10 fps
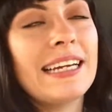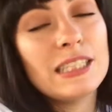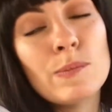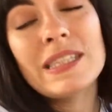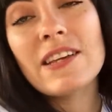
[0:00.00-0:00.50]
and he
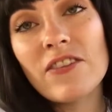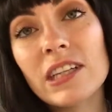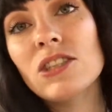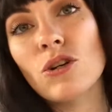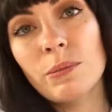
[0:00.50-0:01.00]

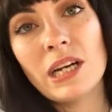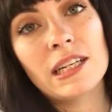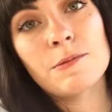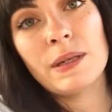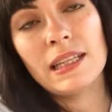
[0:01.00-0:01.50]
specifically told me
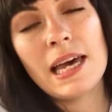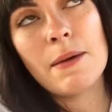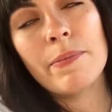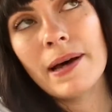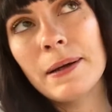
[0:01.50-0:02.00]
not to be
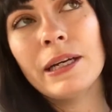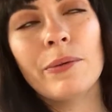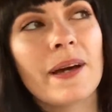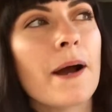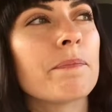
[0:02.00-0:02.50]
late, but here
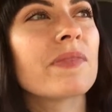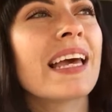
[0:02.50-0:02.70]
we are.